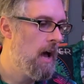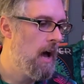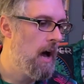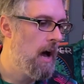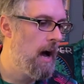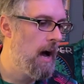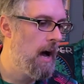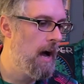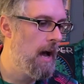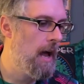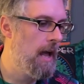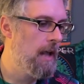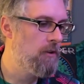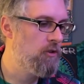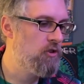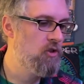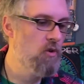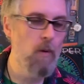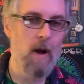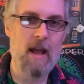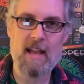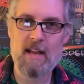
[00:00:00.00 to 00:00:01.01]

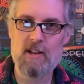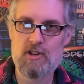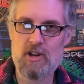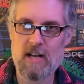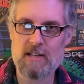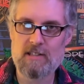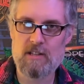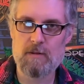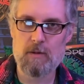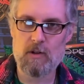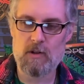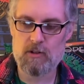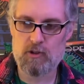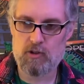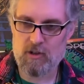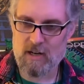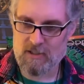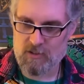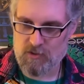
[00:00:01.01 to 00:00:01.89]
Two-way adjustable truss